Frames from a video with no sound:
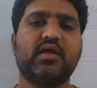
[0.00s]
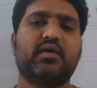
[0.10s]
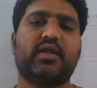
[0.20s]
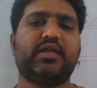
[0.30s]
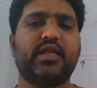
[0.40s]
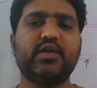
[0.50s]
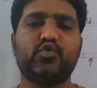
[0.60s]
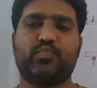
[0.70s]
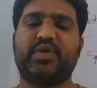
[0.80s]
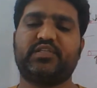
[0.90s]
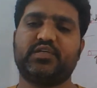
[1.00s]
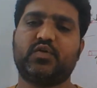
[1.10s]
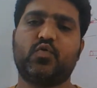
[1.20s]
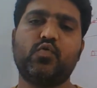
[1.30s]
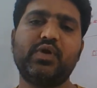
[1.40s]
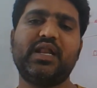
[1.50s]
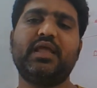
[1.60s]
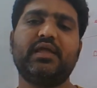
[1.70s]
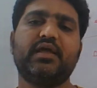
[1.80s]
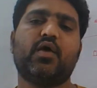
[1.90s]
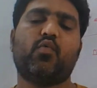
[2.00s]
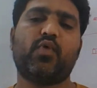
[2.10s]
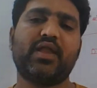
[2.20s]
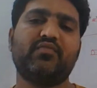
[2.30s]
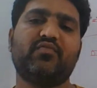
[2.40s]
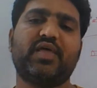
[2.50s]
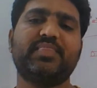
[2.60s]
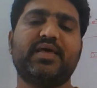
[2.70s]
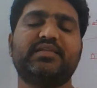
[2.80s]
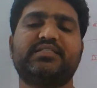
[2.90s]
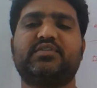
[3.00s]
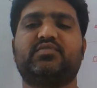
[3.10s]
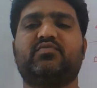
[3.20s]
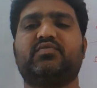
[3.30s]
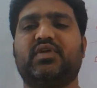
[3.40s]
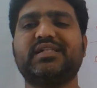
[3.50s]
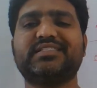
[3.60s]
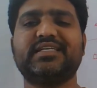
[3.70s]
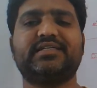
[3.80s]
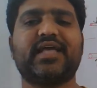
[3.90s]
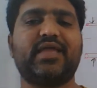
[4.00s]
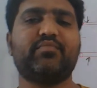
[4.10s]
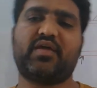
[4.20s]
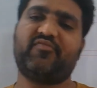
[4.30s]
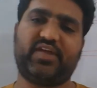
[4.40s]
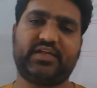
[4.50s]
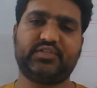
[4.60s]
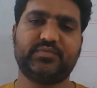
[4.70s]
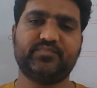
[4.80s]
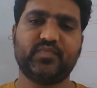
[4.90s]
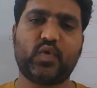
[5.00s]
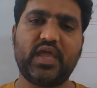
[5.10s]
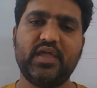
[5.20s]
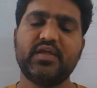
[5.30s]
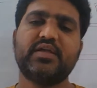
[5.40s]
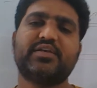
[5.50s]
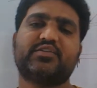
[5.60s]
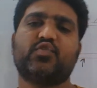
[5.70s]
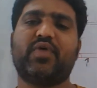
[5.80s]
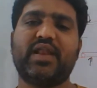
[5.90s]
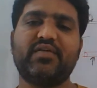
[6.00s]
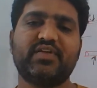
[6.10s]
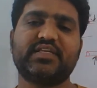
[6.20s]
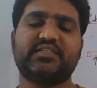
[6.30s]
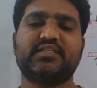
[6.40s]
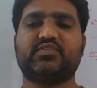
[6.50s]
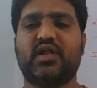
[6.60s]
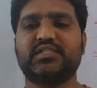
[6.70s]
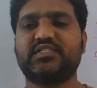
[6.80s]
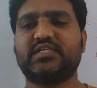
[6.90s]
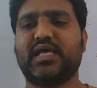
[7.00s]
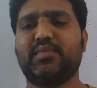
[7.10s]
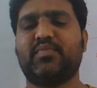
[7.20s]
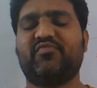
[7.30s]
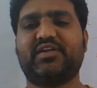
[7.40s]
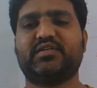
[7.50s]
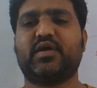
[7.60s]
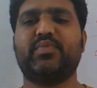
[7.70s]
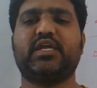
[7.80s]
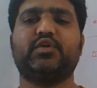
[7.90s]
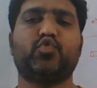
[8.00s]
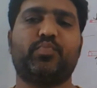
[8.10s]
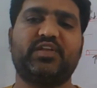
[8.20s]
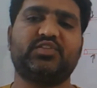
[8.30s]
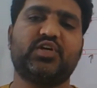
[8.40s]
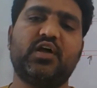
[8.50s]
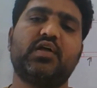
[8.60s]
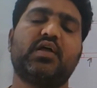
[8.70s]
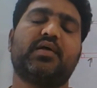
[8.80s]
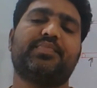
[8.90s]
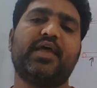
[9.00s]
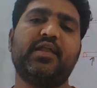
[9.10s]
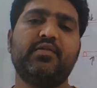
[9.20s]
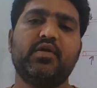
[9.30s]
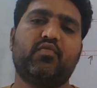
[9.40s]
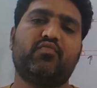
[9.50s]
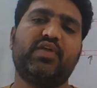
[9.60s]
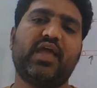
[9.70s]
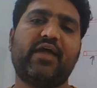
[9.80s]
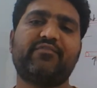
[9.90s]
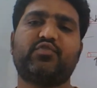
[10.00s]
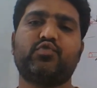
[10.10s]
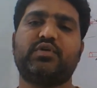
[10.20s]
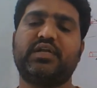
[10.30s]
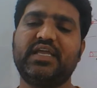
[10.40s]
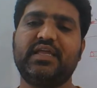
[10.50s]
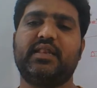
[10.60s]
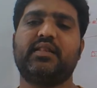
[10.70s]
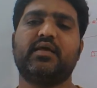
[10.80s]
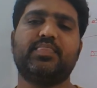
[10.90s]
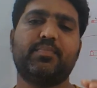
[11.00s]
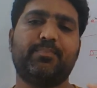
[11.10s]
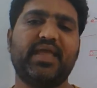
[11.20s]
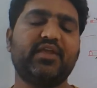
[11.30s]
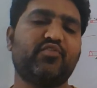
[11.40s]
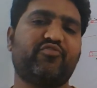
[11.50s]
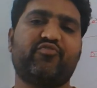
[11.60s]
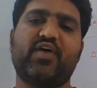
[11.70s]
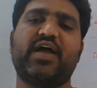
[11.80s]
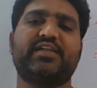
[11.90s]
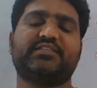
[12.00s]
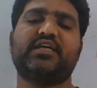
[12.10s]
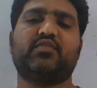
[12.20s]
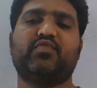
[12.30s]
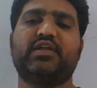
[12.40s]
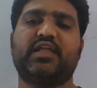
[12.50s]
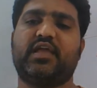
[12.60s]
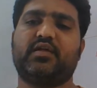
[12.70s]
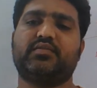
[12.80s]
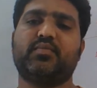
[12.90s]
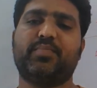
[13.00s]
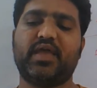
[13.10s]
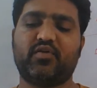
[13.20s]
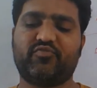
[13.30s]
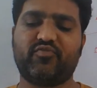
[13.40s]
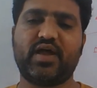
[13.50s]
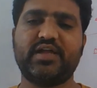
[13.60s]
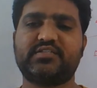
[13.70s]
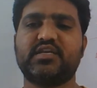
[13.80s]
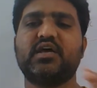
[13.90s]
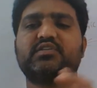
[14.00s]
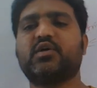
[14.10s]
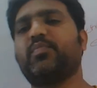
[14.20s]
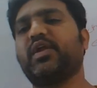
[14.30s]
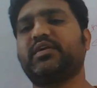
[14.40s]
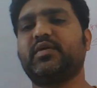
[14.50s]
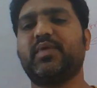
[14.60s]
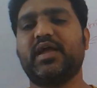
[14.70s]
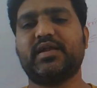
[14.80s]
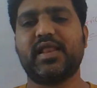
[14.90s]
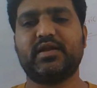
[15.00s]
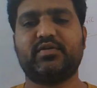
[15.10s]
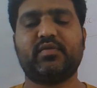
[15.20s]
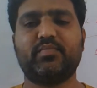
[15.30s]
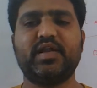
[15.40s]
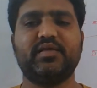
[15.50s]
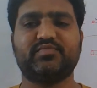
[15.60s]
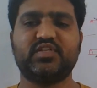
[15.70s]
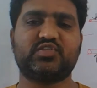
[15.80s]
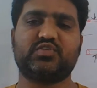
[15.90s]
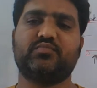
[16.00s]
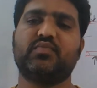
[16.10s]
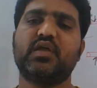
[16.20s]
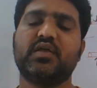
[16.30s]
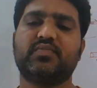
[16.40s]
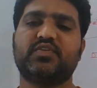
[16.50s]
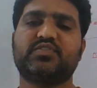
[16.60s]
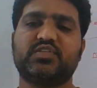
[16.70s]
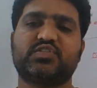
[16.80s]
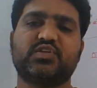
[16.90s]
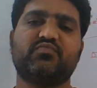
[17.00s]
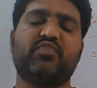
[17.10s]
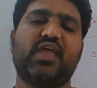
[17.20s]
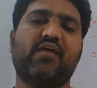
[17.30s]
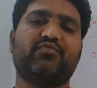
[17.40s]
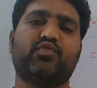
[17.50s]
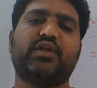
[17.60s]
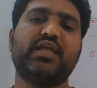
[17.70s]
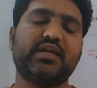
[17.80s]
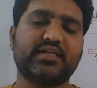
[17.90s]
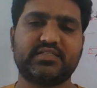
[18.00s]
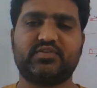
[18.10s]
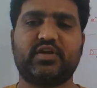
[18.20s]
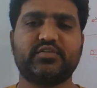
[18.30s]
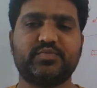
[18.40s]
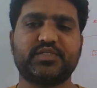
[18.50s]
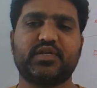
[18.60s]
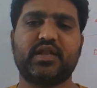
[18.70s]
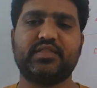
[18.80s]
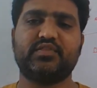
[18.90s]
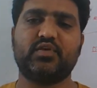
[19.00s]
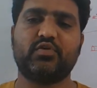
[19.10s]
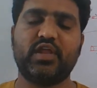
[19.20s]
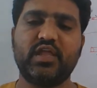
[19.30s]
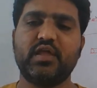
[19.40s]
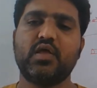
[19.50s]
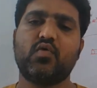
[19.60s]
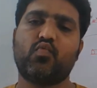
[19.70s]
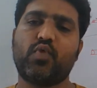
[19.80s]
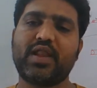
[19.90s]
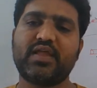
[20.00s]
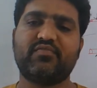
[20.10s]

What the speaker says: right, into picture only when there is a transit time effect. Okay, so whenever there is a transit time effect coming into picture, then we have to deal the pair of wires that we take, the pair of wires separated by a dielectric medium system. The system, we have to deal it as a transmission line theory when